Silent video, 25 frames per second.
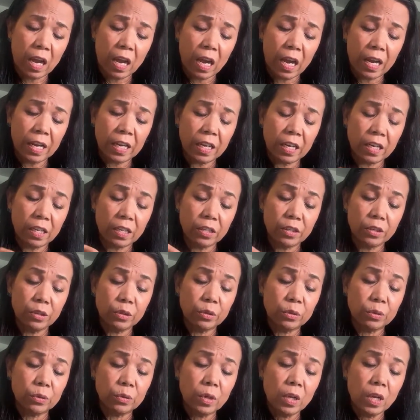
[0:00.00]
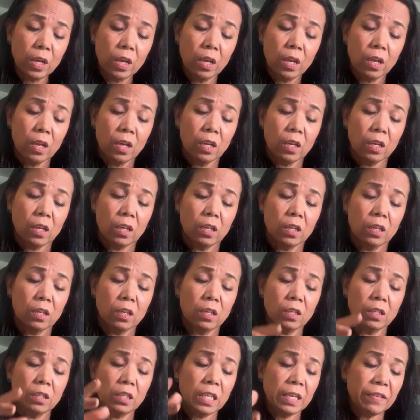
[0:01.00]
I can do
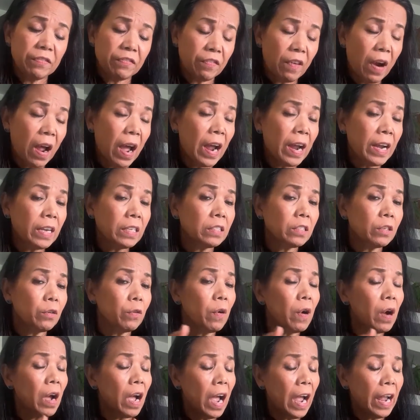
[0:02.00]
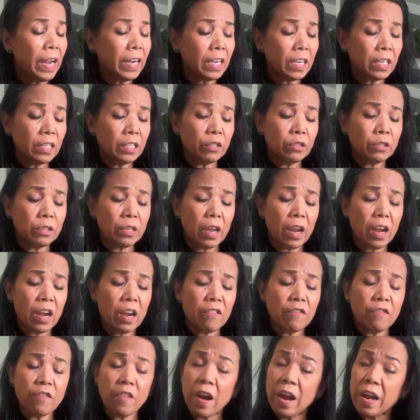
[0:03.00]
deep fries, or I can use air
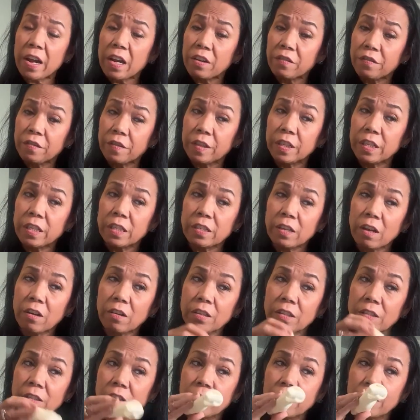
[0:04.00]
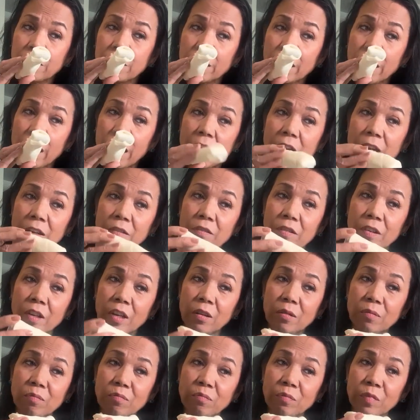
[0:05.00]
fryer for this also. Okay,
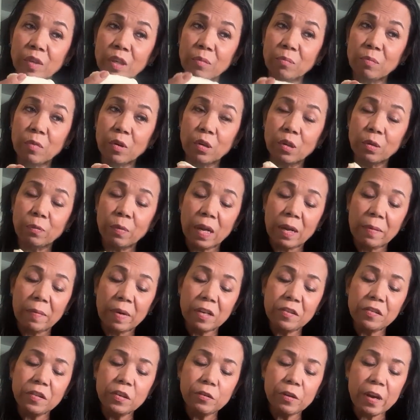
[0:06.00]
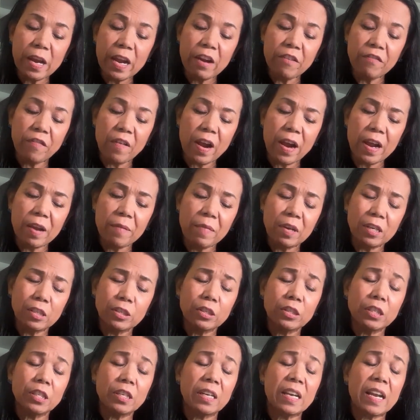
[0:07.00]
in both ways. But you do air fry, make
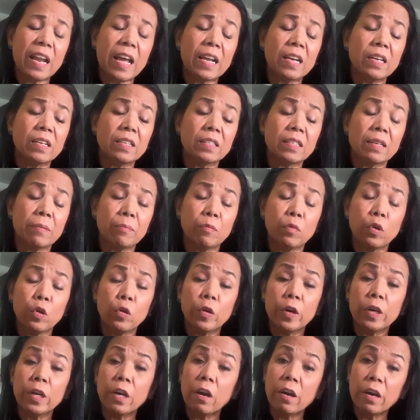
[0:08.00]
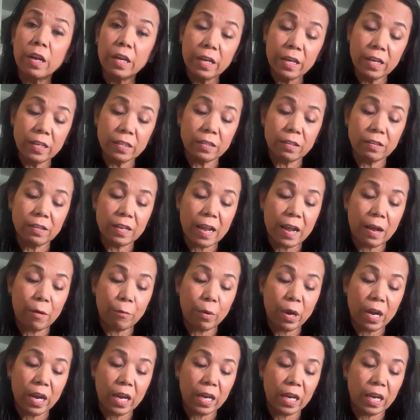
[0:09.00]
sure you lather some oil on it, so that
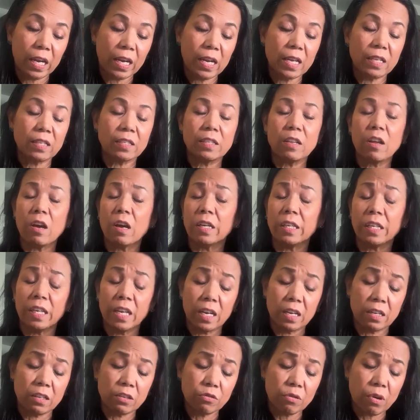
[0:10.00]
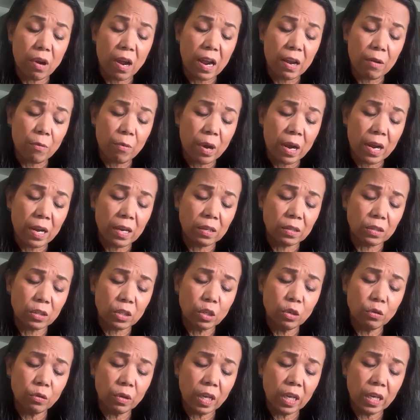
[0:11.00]
way it does not get dry while it's
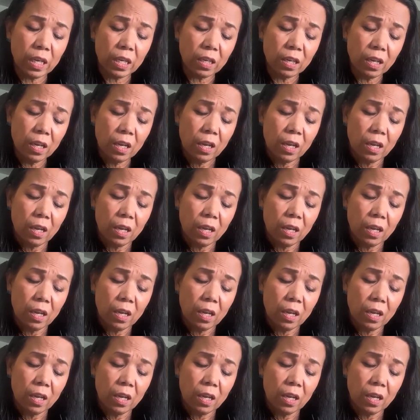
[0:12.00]
cooking.